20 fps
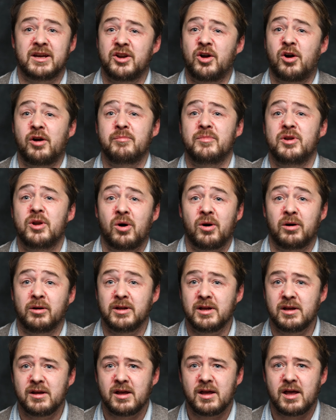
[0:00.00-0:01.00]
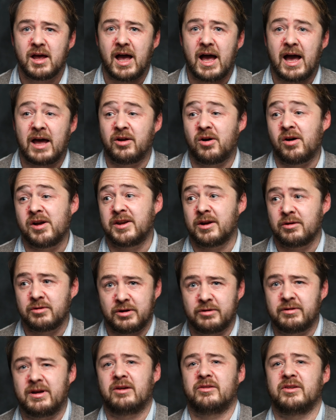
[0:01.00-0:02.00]
and I'm not, and I don't
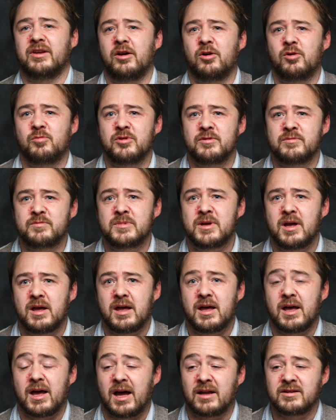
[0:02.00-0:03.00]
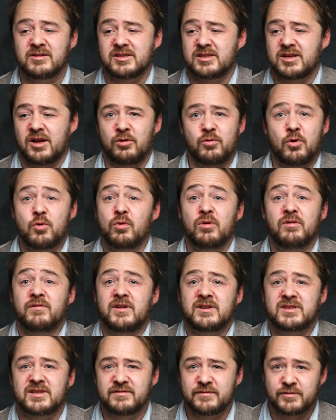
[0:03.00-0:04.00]
know how to help them. And so all of
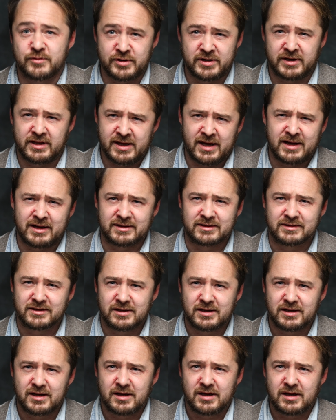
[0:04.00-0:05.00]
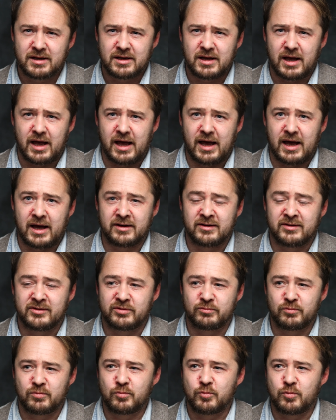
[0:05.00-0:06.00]
us avoid that, and
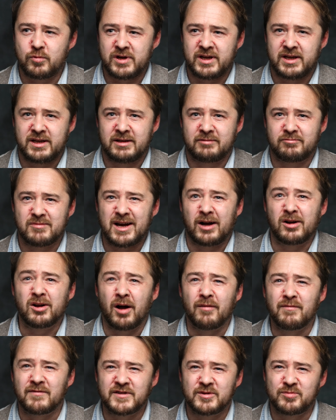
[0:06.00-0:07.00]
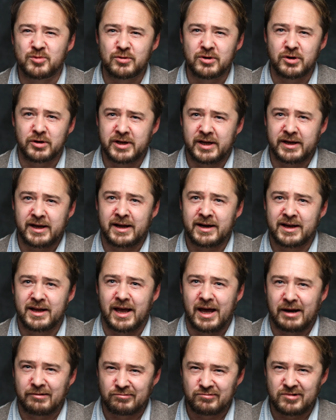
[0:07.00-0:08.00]
we uncomfortable looking at it
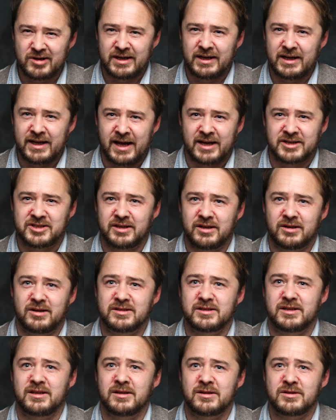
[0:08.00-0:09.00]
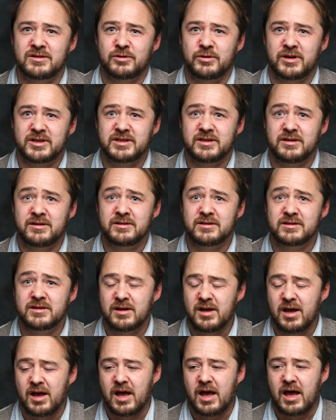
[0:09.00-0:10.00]
and really actually asking those questions.
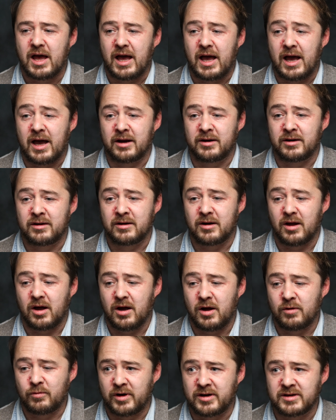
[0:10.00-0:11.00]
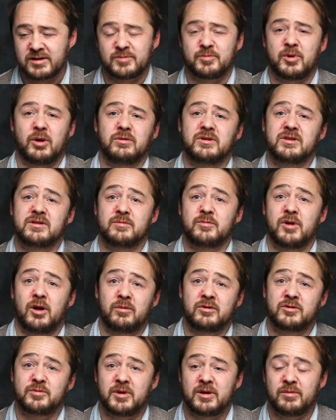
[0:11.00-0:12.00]
And I went and spoke to some
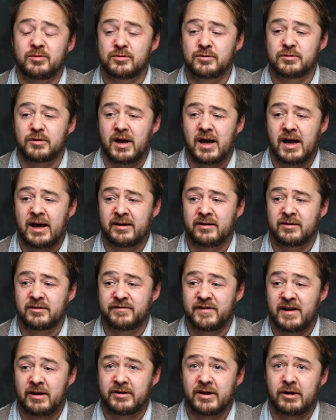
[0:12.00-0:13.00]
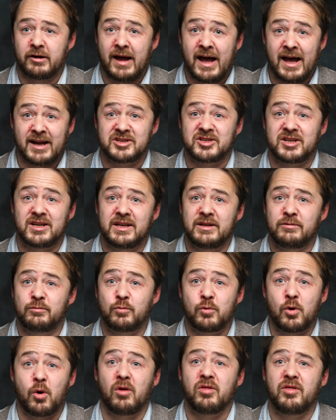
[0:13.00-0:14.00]
homeless people and found out actually
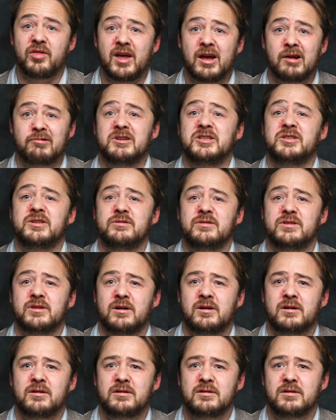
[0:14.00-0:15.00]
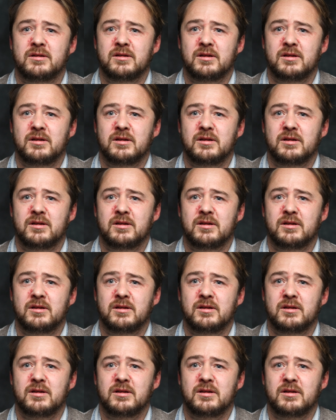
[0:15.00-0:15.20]
what their issues are,